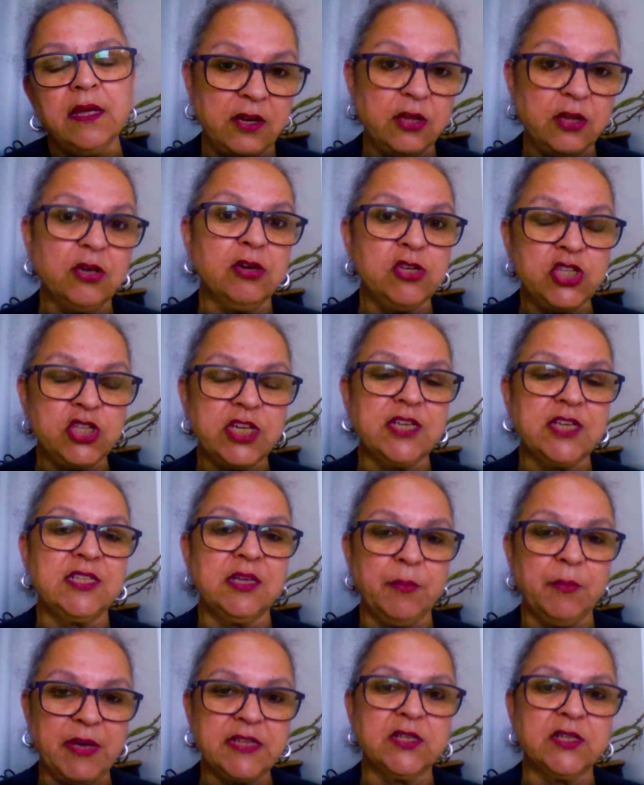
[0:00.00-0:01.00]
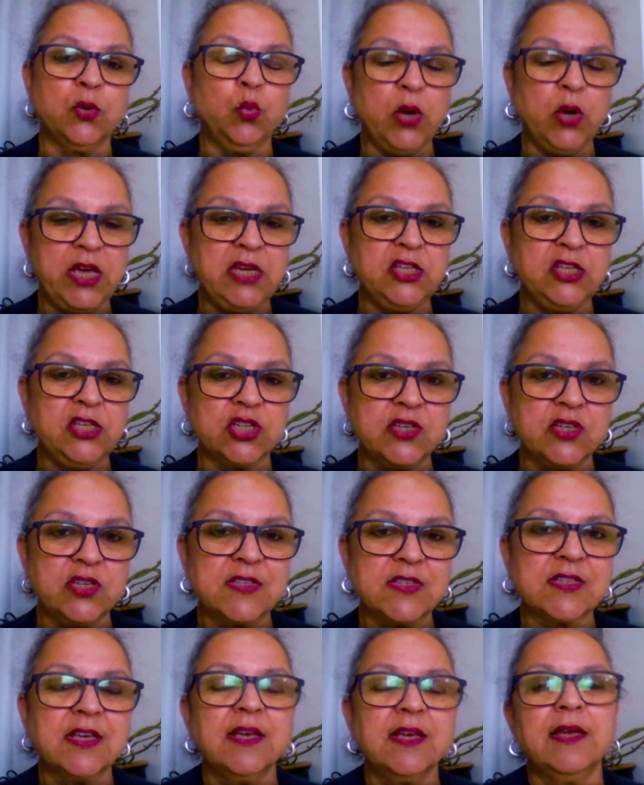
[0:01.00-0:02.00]
negotiating better
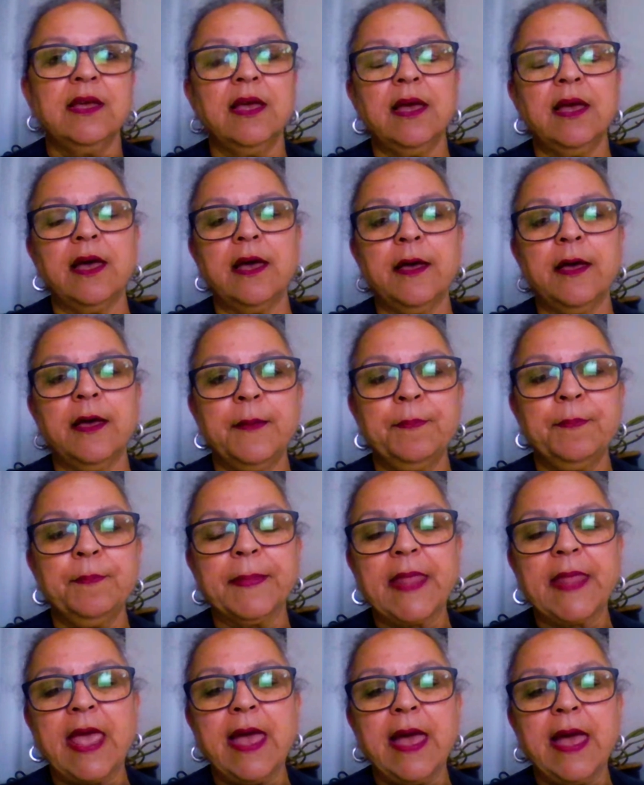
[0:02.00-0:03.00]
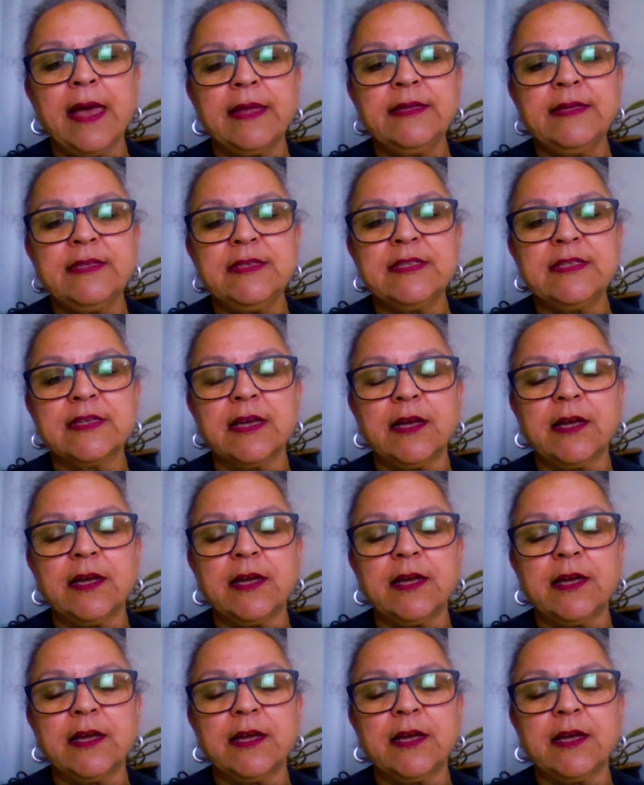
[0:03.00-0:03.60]
wages. And